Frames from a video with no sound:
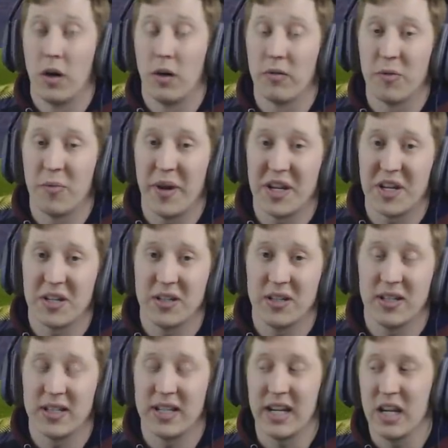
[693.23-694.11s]

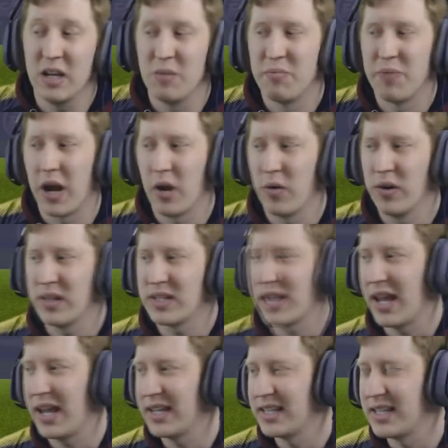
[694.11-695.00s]
confirmation that Dean
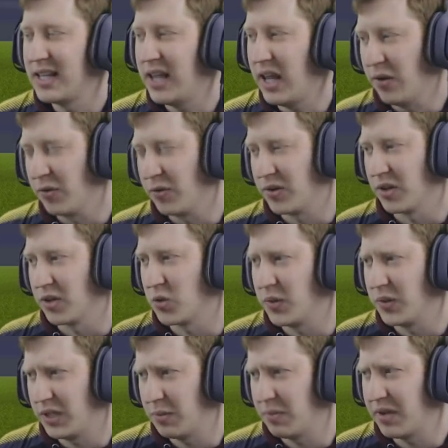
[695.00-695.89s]
Parrett has left
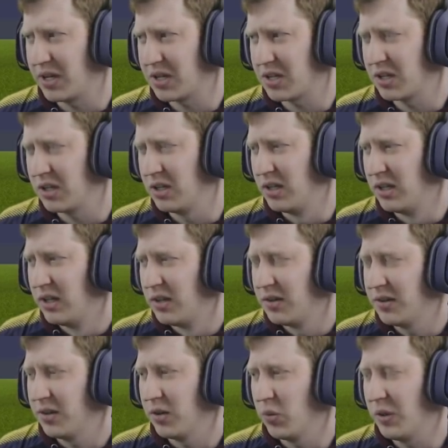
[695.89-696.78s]
us. We did mention
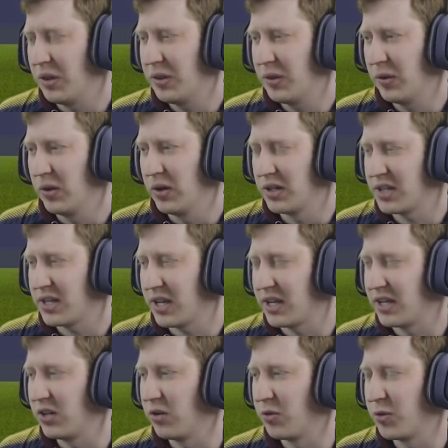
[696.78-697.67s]
that we thought a
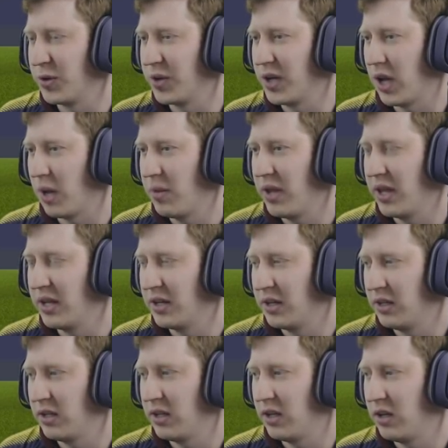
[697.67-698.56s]
second offer had come
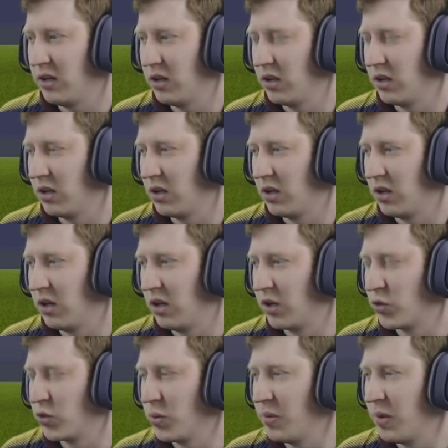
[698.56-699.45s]
in, and indeed
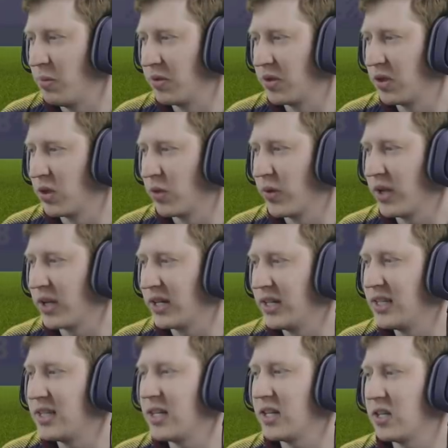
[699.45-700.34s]
uh, I'd remembered
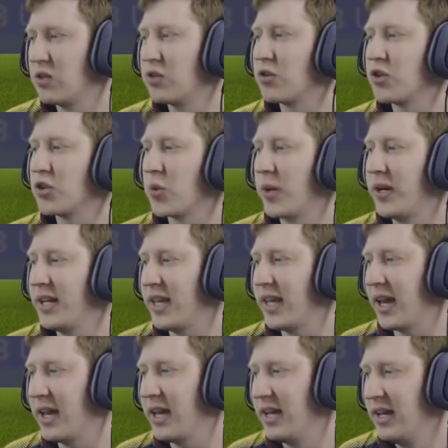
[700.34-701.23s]
correctly.
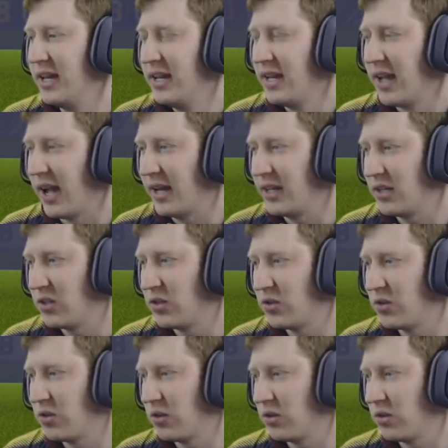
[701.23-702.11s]
620k
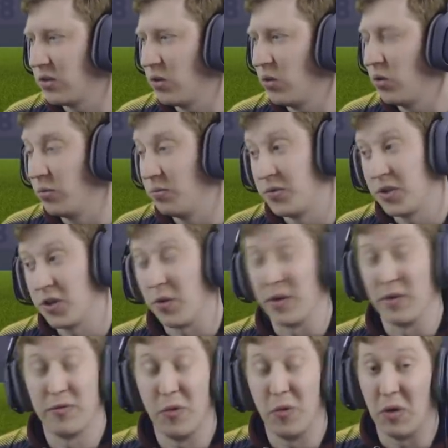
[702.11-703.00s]
added, or
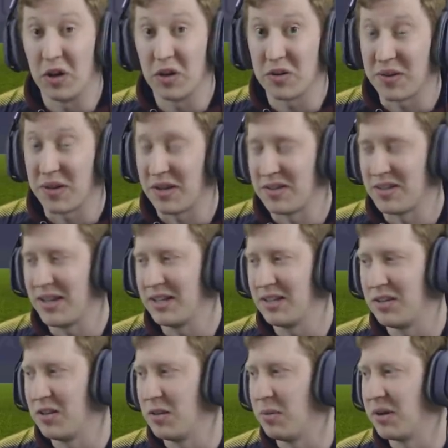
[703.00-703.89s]
sorry, 400,000
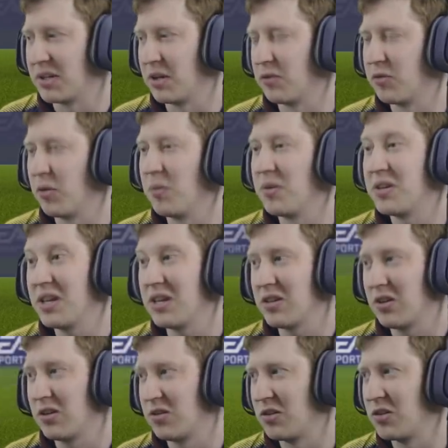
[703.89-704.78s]
added to the budget from the
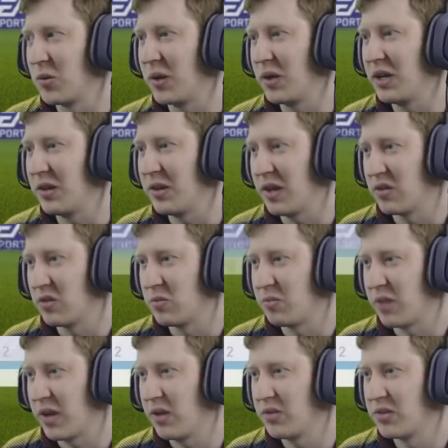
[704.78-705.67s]
620,000 uh,